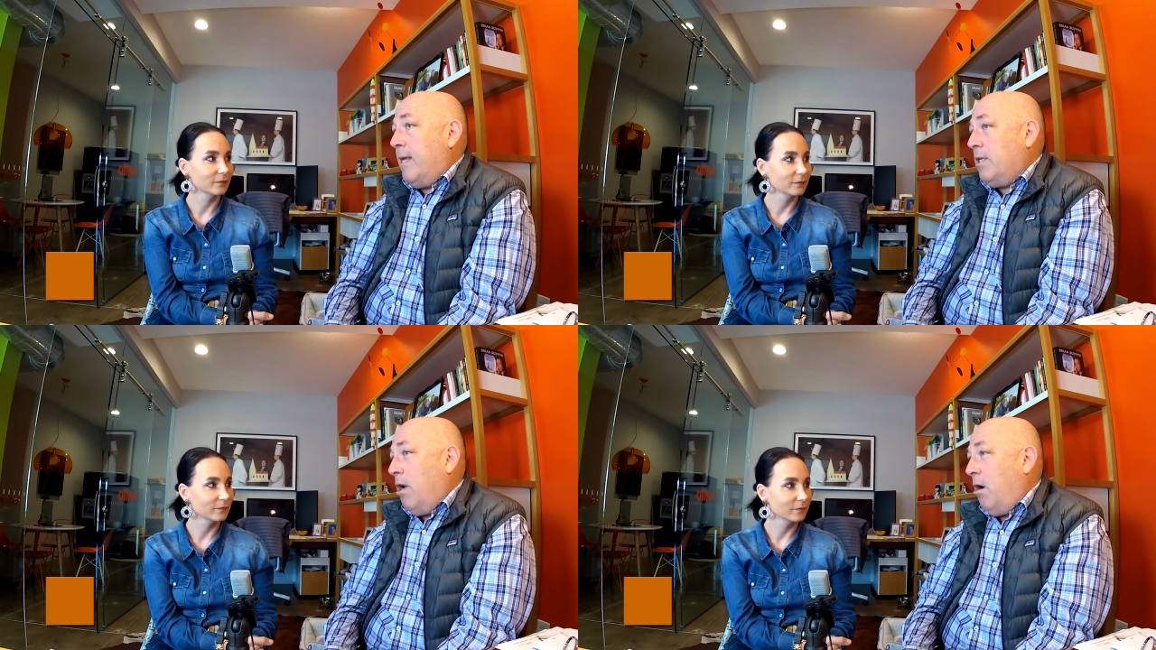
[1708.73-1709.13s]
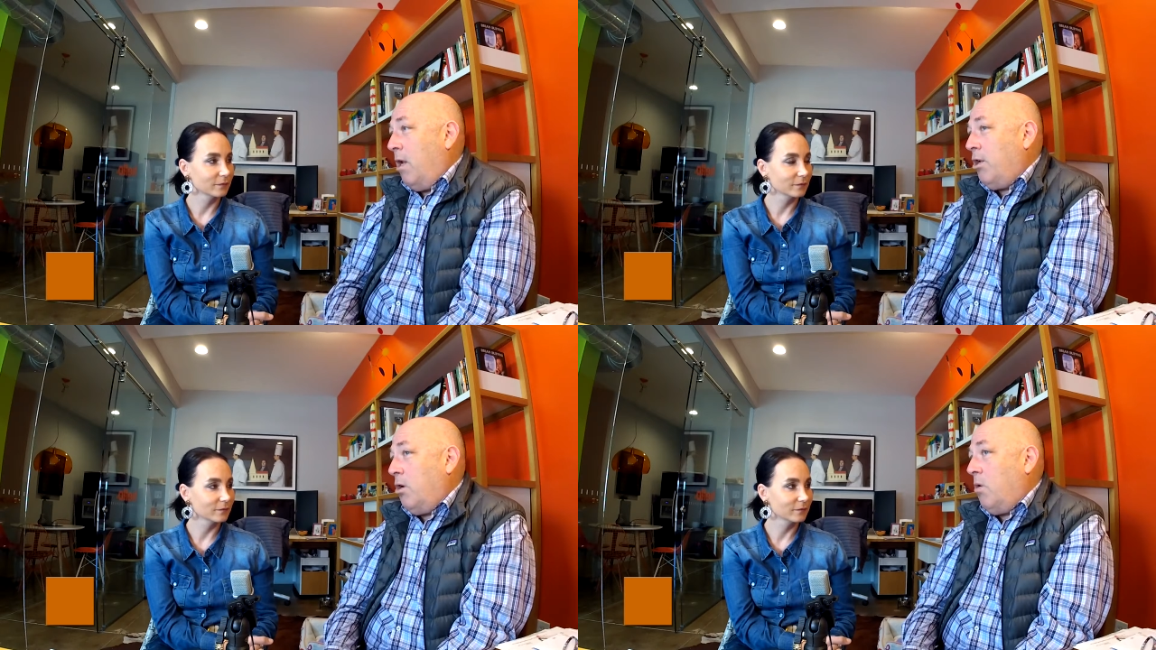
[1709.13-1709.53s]
Speaker 1: That's a
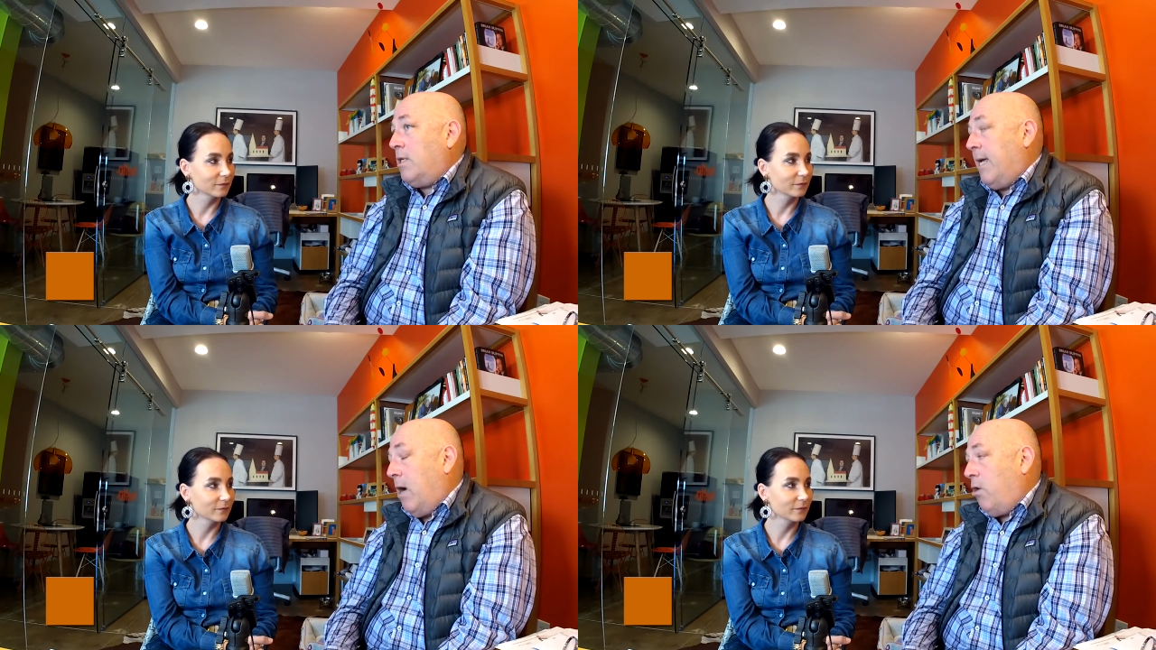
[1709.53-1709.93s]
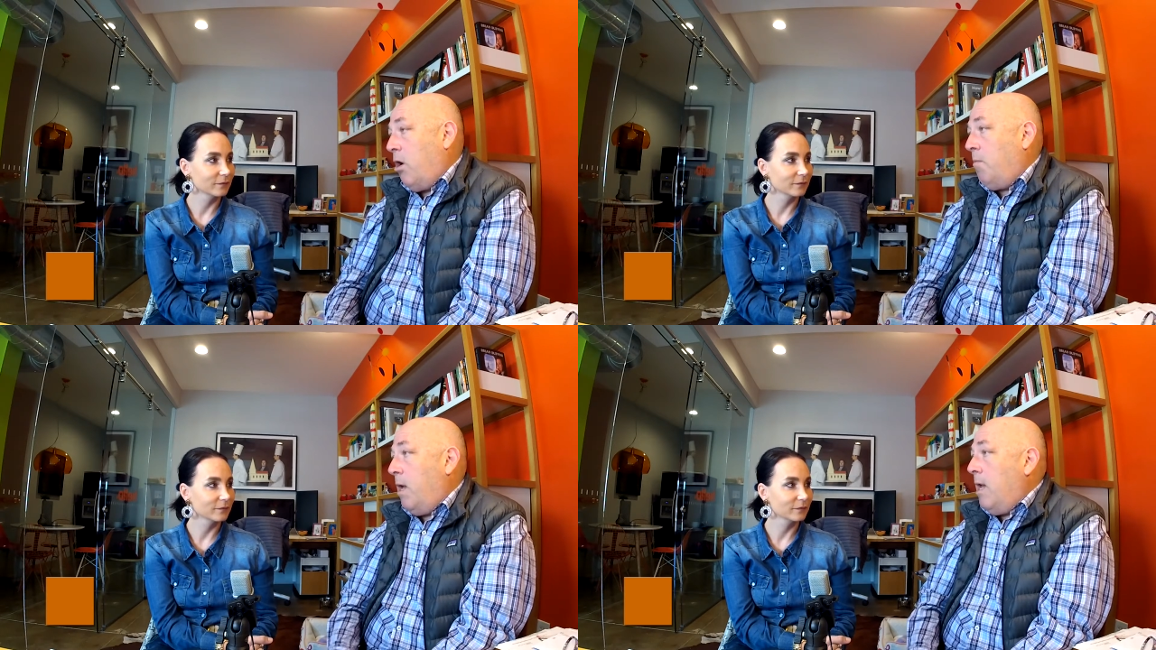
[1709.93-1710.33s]
condo or a
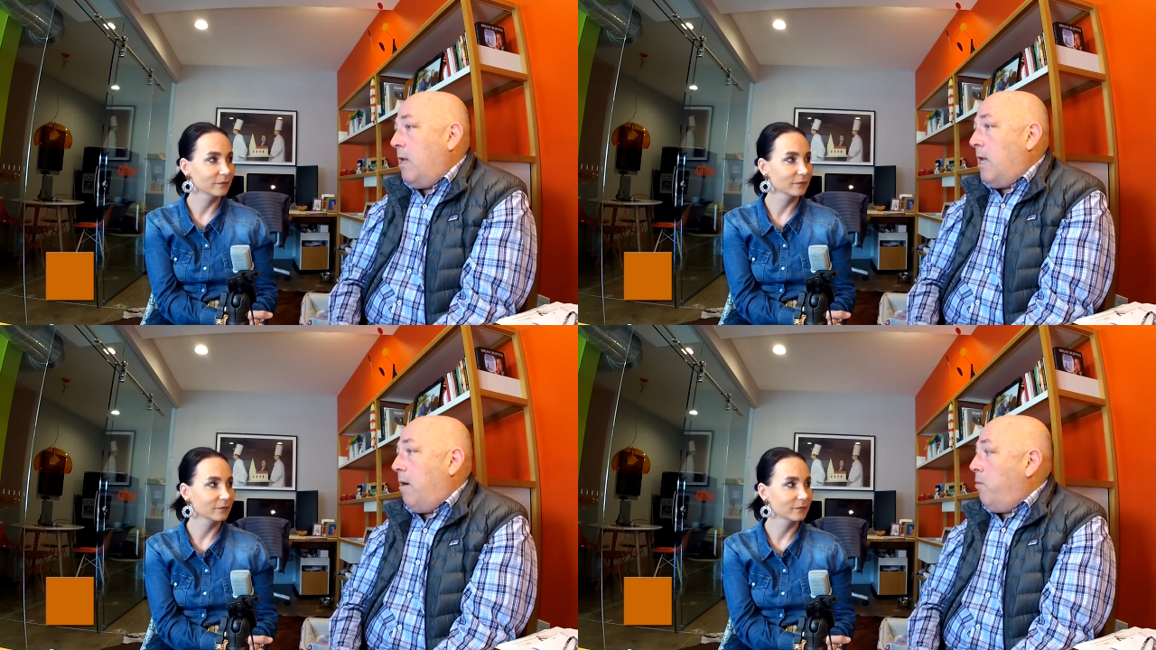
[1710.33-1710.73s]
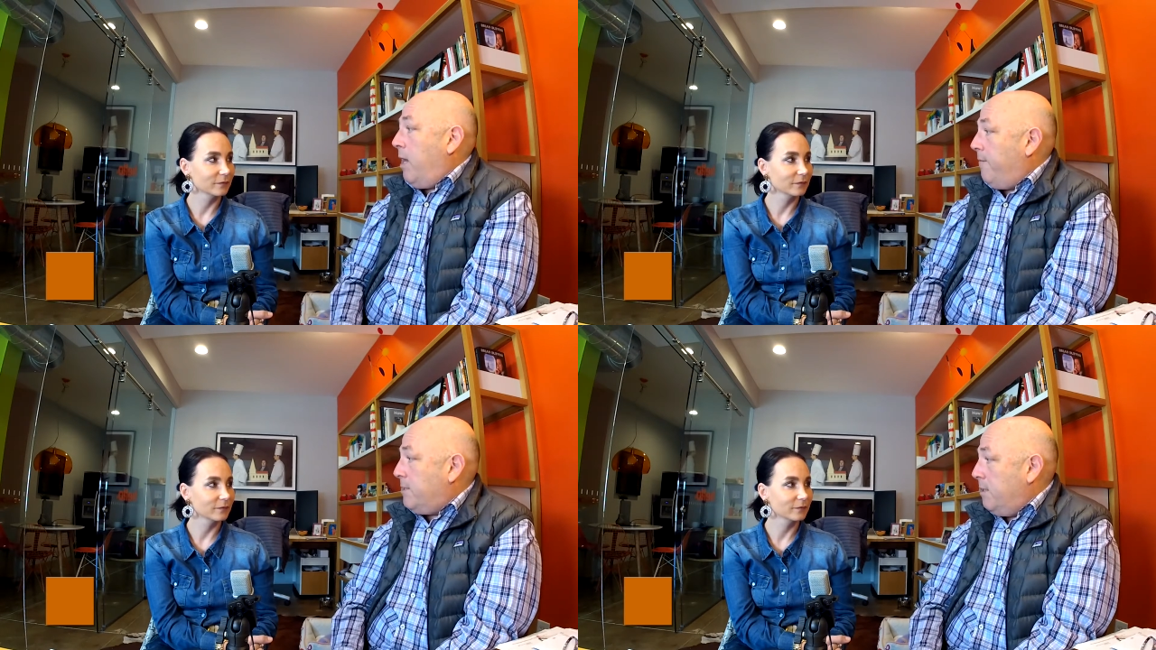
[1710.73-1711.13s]
townhome. Now I
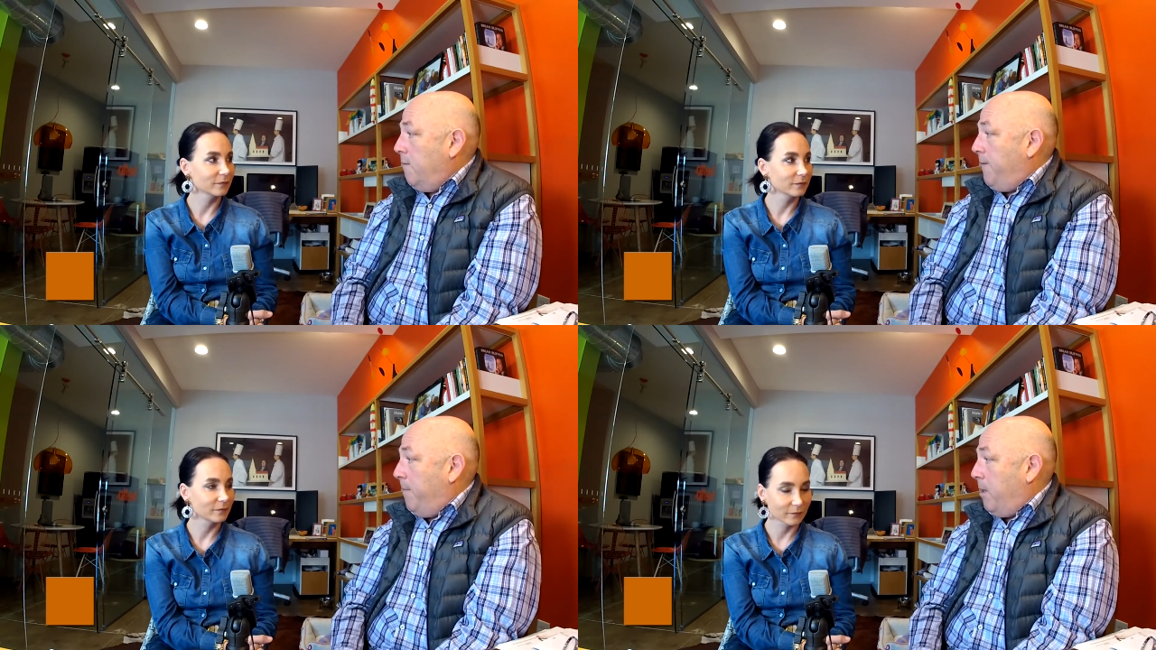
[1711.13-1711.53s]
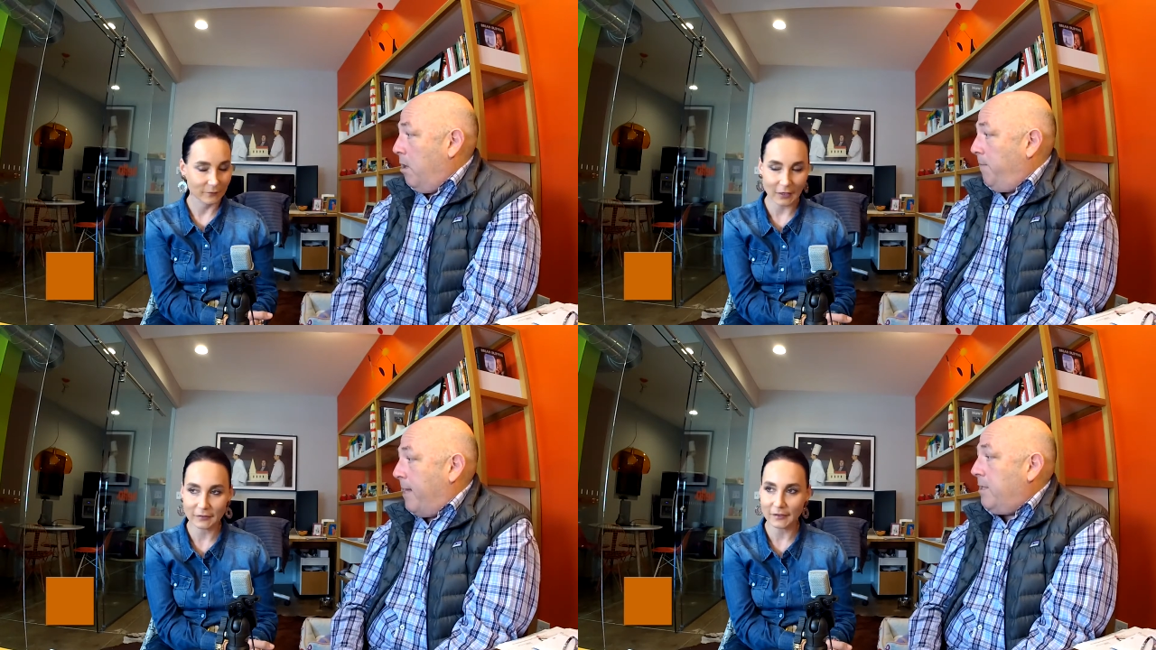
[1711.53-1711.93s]
want to have a single
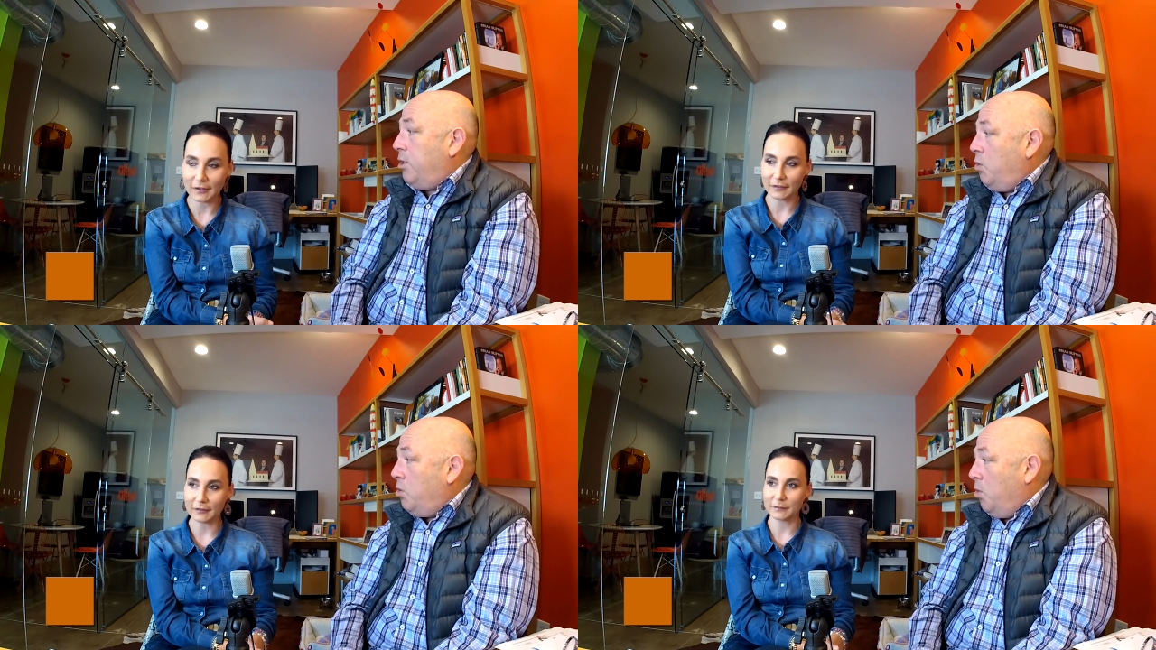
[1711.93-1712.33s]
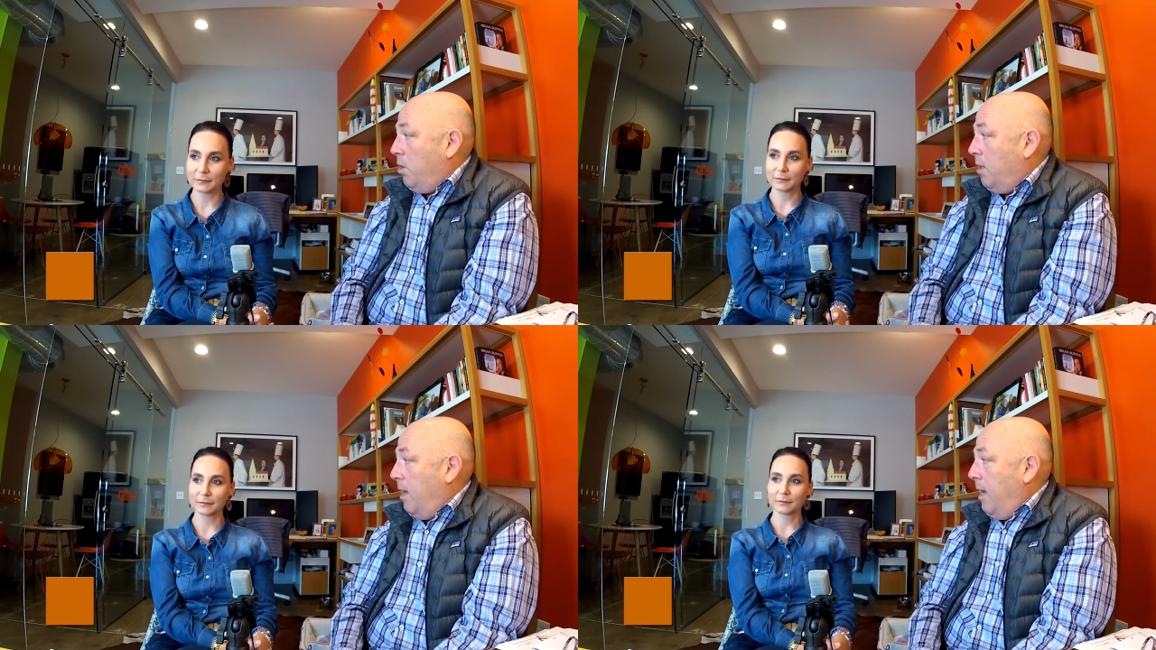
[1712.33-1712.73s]
family home. That's exactly. the new
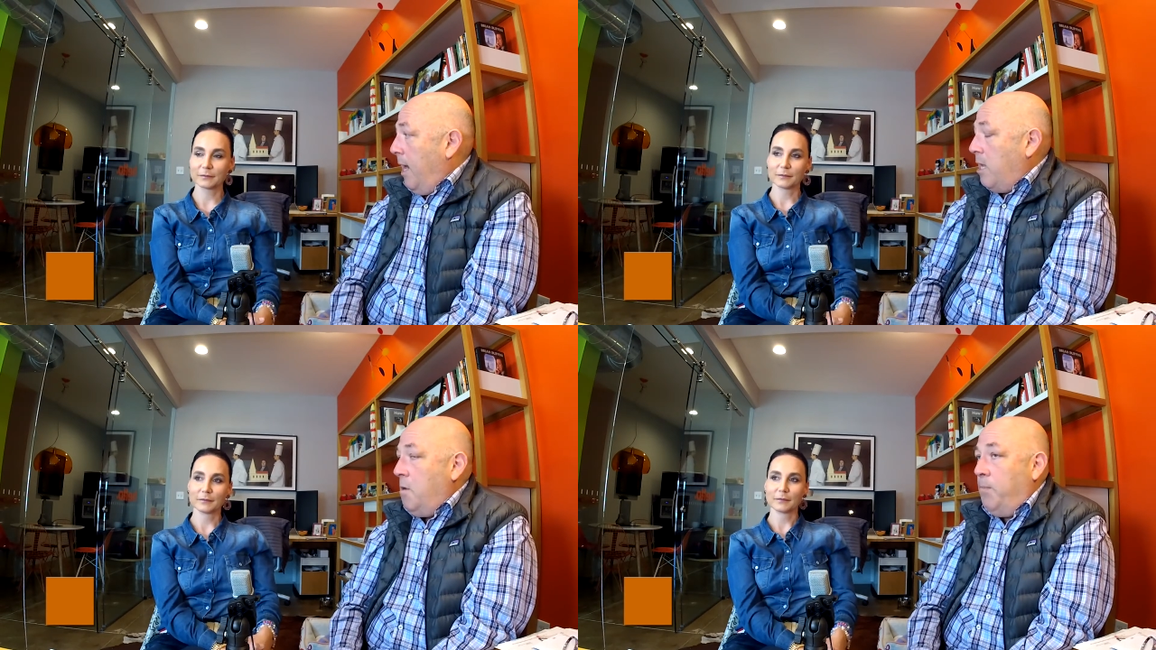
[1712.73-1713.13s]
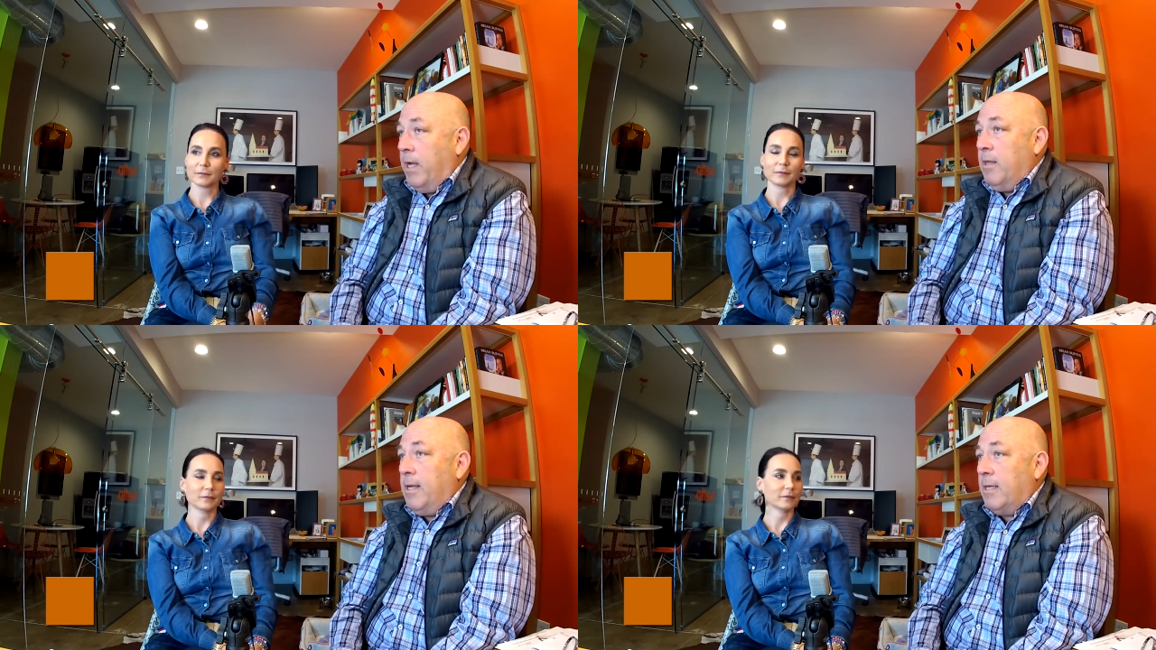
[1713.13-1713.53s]
goal. And you pick the